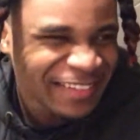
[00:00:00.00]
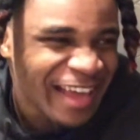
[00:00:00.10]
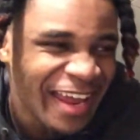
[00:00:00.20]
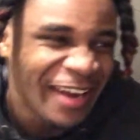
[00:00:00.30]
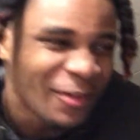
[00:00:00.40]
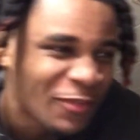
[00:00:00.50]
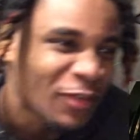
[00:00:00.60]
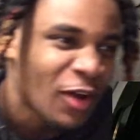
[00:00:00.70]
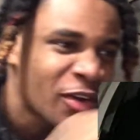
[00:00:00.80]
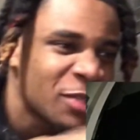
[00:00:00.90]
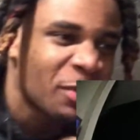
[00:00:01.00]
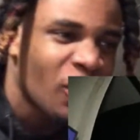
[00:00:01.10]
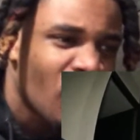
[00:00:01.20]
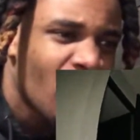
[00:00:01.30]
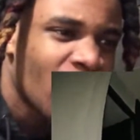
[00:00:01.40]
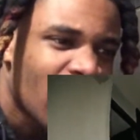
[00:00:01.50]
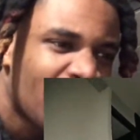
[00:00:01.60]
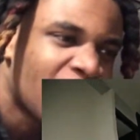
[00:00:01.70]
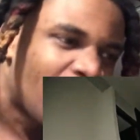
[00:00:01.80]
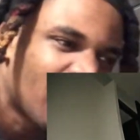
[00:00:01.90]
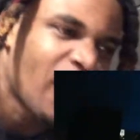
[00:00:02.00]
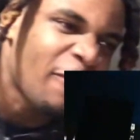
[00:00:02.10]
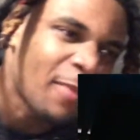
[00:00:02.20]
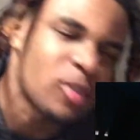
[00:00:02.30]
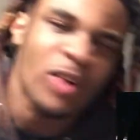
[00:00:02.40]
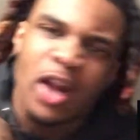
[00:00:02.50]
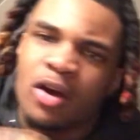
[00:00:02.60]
Hey, this flowing this bit hard. Coming down line from us right now.